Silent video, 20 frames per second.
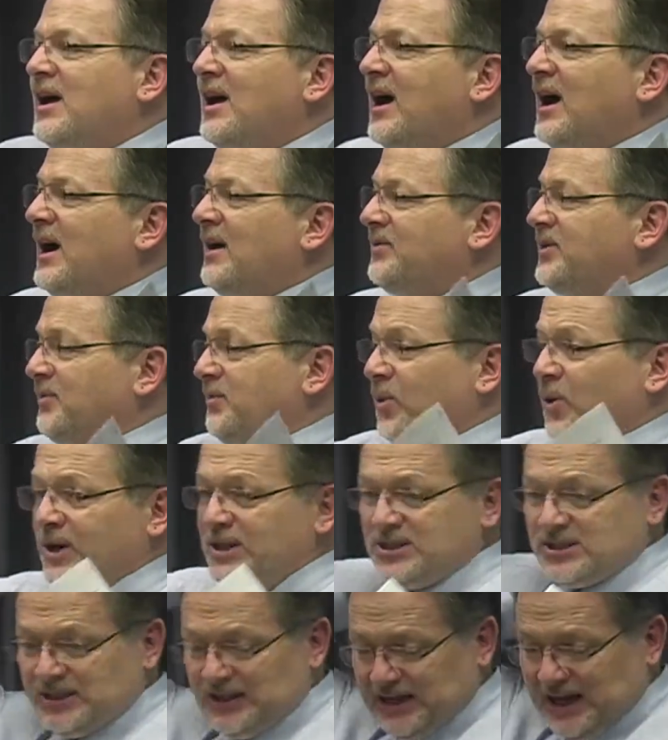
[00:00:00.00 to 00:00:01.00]
The
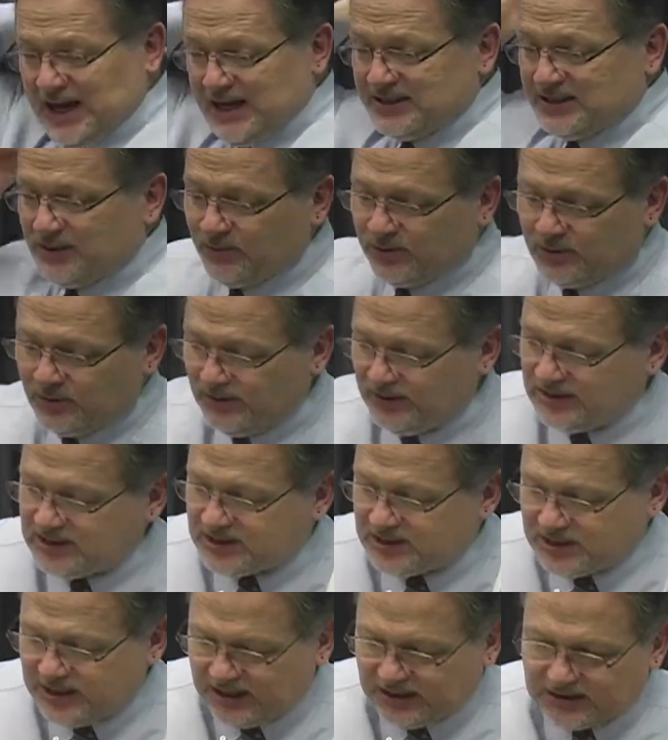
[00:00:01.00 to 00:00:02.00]
point stick guys that were doing this
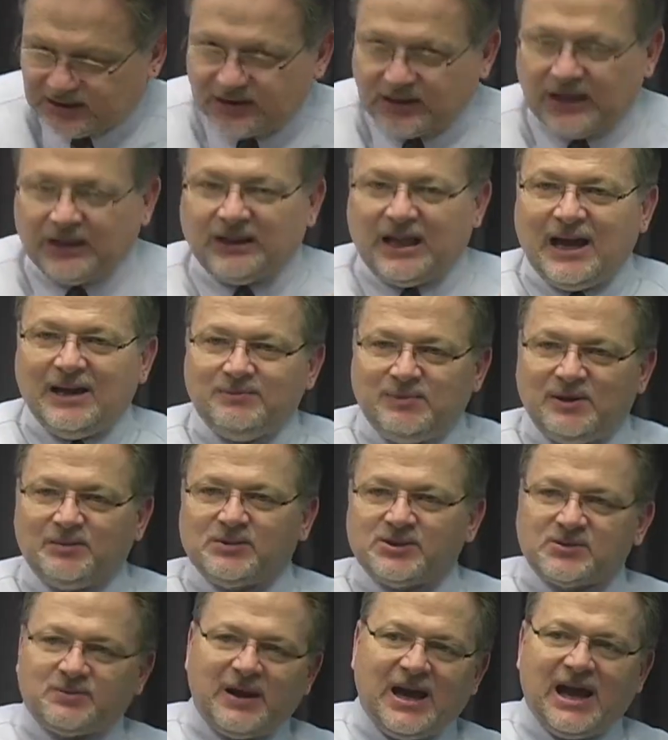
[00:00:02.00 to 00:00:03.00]
stick to align
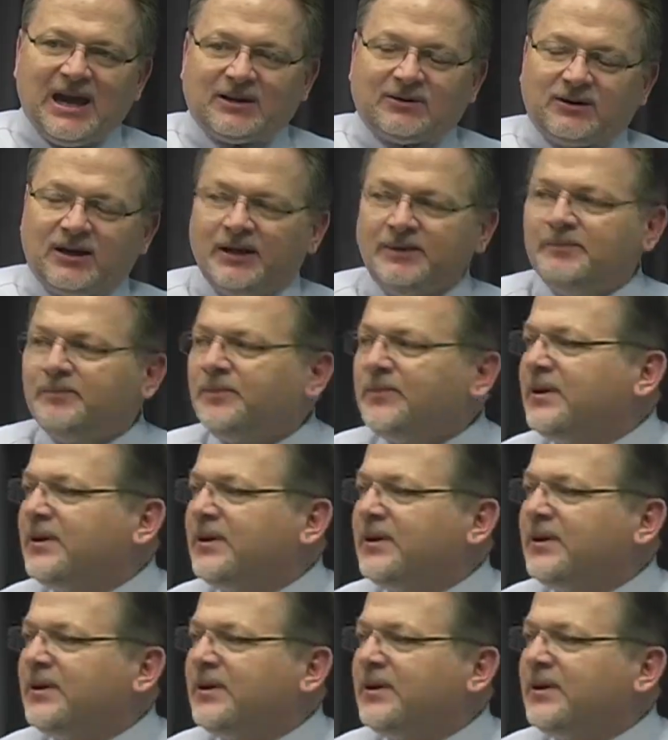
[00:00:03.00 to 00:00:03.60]
people's back, right?